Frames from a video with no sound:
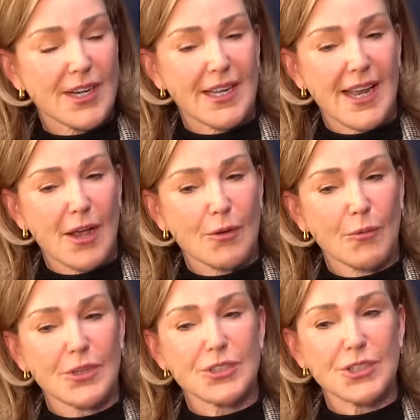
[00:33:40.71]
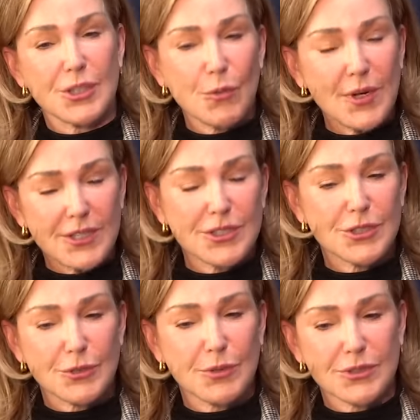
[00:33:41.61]
and how what she wanted to
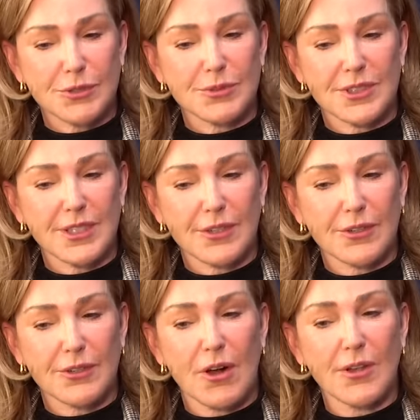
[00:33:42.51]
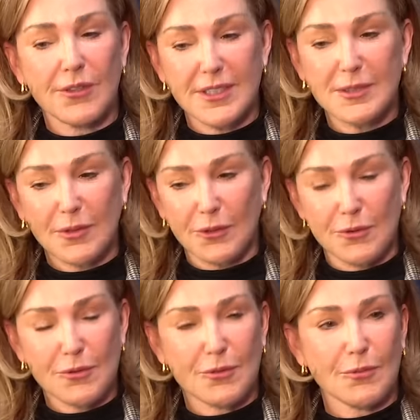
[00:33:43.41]
do while she was here on this
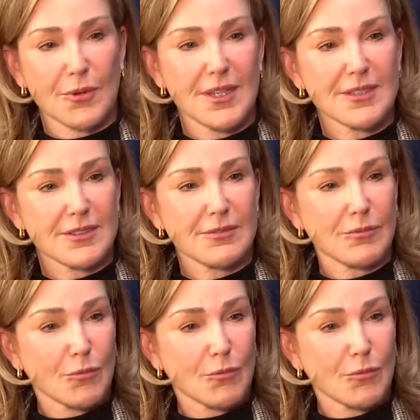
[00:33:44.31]
earth was